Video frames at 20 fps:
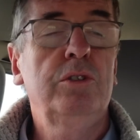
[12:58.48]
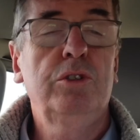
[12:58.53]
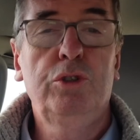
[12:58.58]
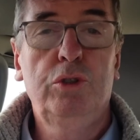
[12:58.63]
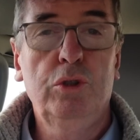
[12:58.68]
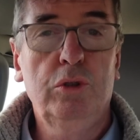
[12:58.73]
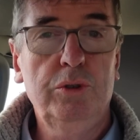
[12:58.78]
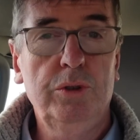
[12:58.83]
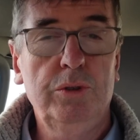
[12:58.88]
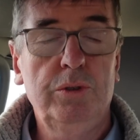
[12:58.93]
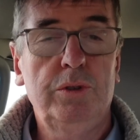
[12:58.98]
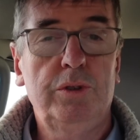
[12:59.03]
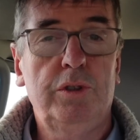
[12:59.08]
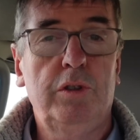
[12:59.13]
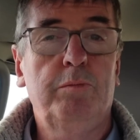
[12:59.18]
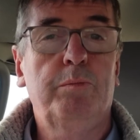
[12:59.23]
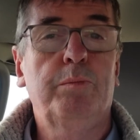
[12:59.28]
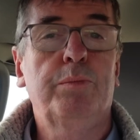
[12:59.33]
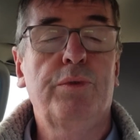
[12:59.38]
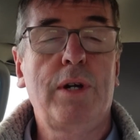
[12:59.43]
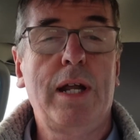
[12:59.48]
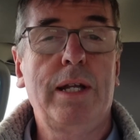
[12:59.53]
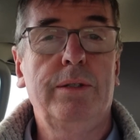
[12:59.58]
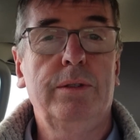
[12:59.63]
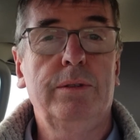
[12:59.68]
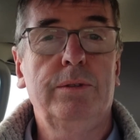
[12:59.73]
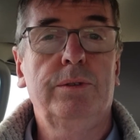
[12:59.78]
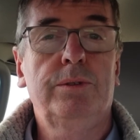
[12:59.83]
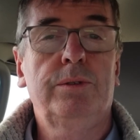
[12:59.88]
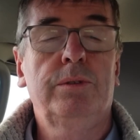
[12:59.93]
dozens of
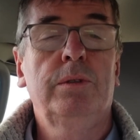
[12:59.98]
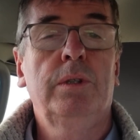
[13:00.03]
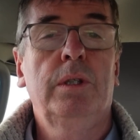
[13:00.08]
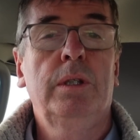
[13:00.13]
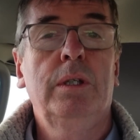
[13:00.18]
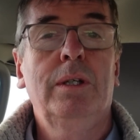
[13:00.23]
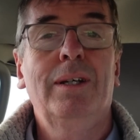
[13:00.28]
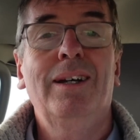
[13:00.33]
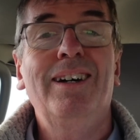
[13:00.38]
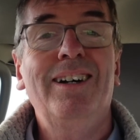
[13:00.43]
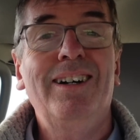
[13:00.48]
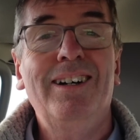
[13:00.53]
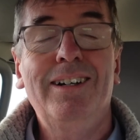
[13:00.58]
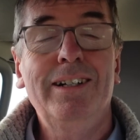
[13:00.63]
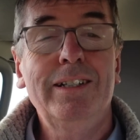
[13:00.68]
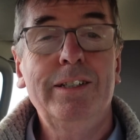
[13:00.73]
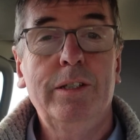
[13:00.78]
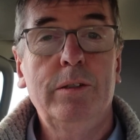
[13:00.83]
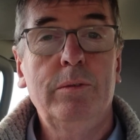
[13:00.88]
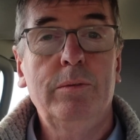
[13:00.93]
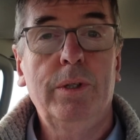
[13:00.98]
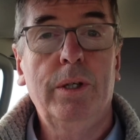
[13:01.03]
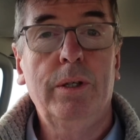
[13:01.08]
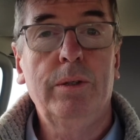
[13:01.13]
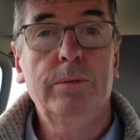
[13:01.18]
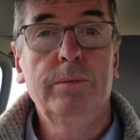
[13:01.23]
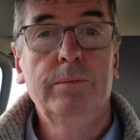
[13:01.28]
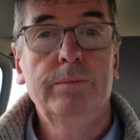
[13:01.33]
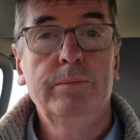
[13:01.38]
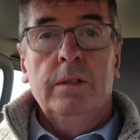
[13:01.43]
brands. I don't know.
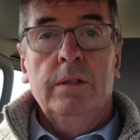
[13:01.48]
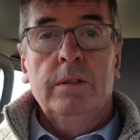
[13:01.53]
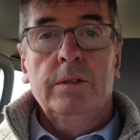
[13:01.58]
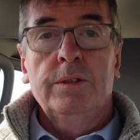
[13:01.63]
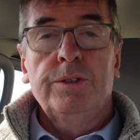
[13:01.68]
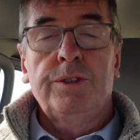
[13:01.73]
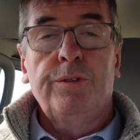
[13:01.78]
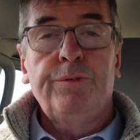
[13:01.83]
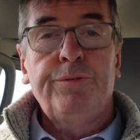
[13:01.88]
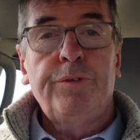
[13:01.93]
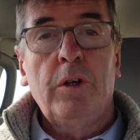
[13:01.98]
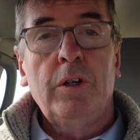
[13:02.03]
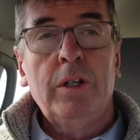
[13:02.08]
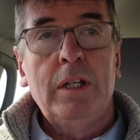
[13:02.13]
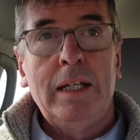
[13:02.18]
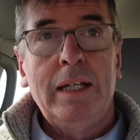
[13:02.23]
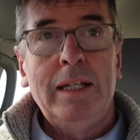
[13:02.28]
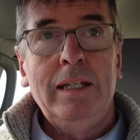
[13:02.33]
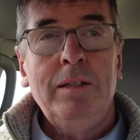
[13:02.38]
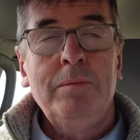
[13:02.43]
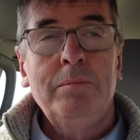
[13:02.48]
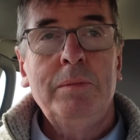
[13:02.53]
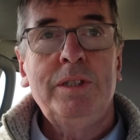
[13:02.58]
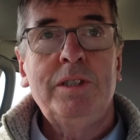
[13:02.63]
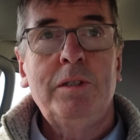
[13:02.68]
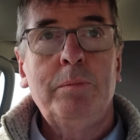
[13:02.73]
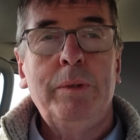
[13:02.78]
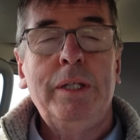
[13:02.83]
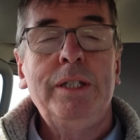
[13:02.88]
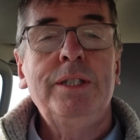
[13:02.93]
So finally,
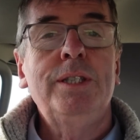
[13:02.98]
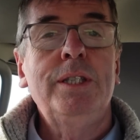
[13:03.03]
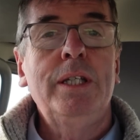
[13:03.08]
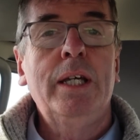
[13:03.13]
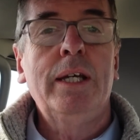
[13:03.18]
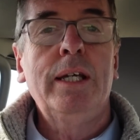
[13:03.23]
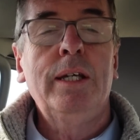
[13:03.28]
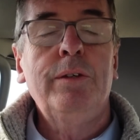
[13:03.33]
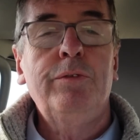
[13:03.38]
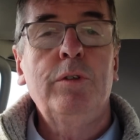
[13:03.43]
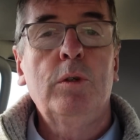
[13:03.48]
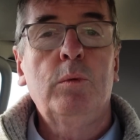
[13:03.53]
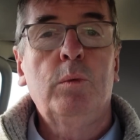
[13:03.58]
Mr. BCA, if you're